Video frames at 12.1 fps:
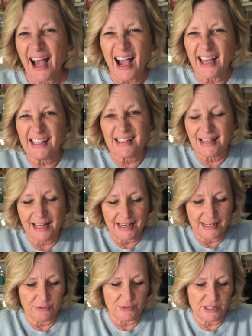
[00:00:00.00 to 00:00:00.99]
I
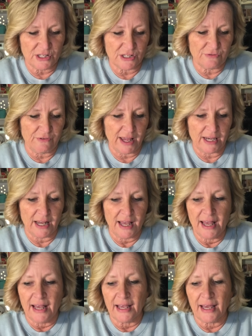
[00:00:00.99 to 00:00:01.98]
decided it was just fine,
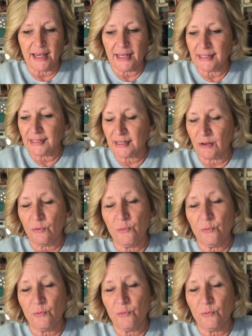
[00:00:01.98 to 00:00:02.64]
because